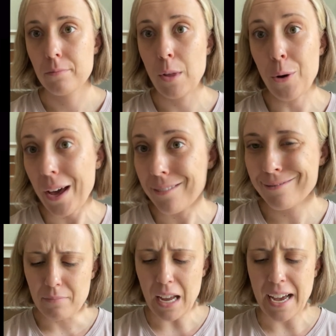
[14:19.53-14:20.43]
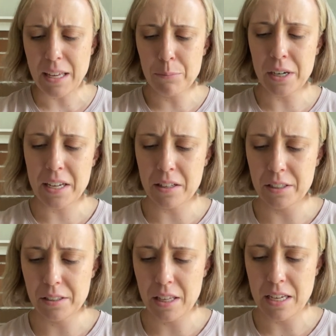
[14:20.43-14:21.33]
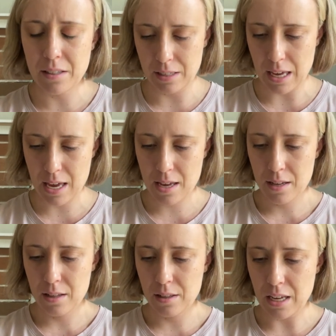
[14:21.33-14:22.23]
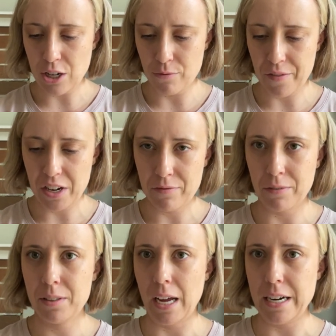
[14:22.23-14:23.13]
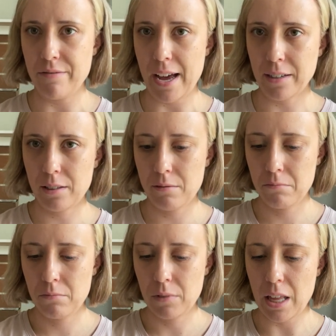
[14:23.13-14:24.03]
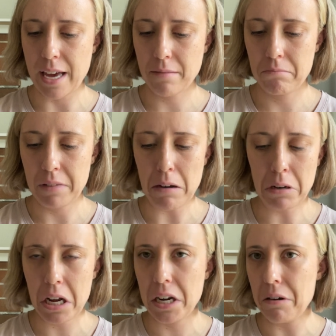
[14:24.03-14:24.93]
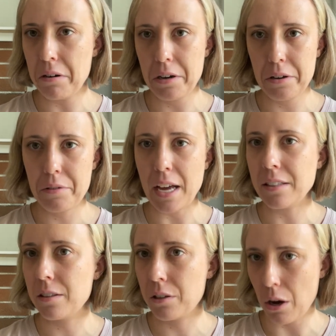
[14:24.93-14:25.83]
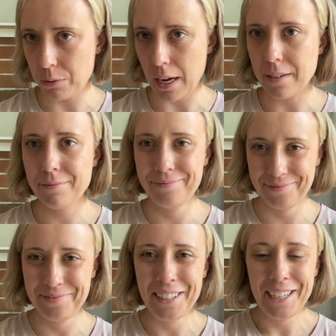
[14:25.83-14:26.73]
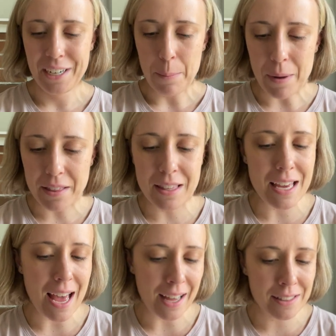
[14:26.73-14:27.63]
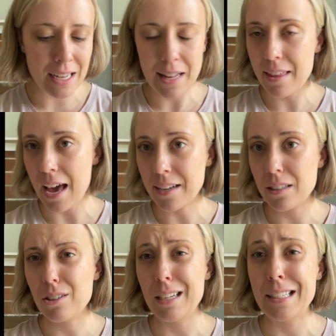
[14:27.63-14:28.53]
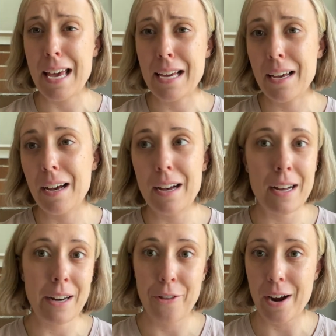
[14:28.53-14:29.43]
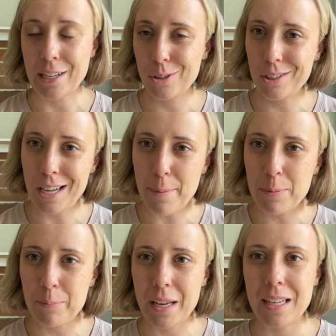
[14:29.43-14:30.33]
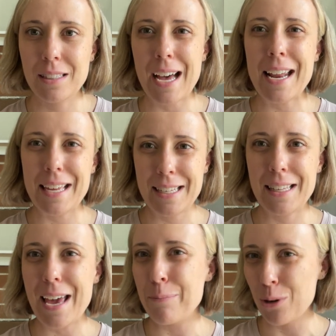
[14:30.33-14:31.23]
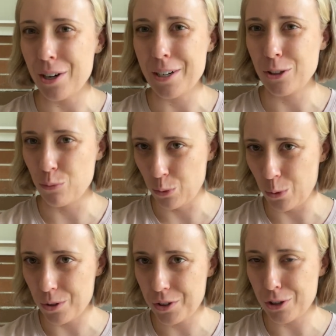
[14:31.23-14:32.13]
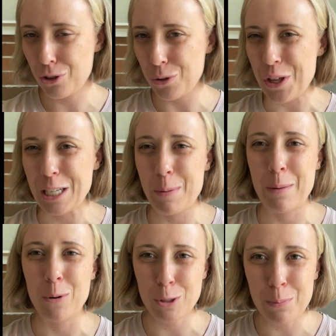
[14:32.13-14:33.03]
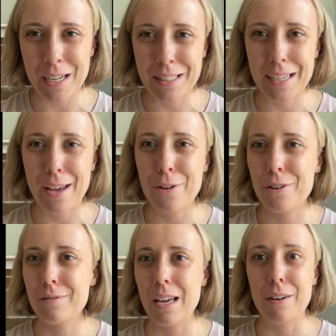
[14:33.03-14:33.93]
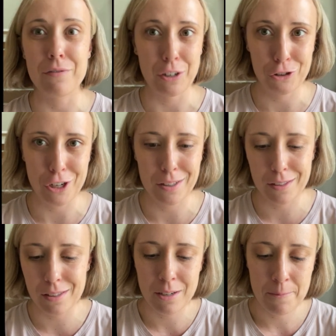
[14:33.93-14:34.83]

Okay, I can pretty clearly see the derivative of sine of x. Like, that one I know how to do, that's the cosine. But the x e to the x is going to take another extra step because that is a product rule. There's 2 things being multiplied together that are functions.